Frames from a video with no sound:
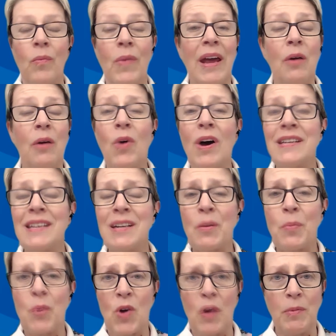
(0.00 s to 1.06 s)
It wasn't a
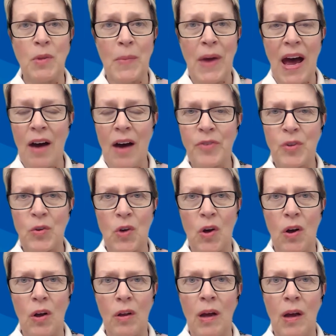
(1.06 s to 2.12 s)
problem after
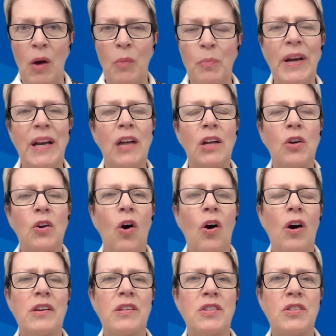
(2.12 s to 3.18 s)
all, but it
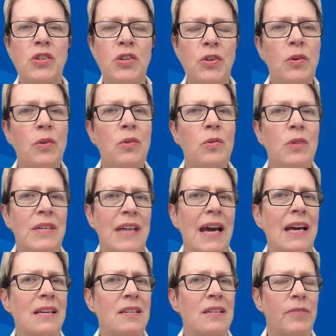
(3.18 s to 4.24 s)
caused 2
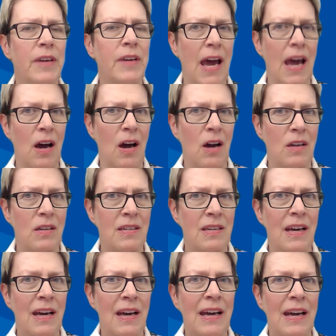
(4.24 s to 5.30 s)
days of chaos.
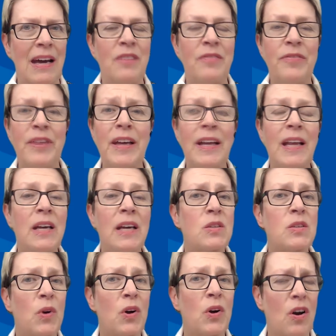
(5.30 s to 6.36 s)

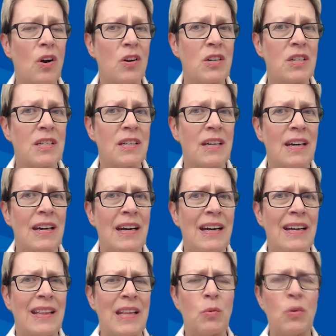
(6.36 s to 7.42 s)
Feelings were hurt.
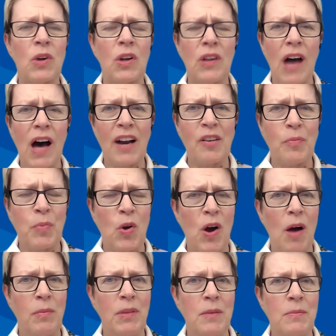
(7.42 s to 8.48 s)
There were a lot of
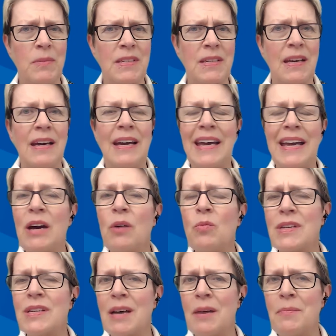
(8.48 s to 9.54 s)
problems. It
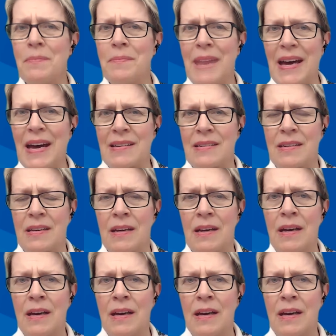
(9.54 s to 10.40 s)
was a mess.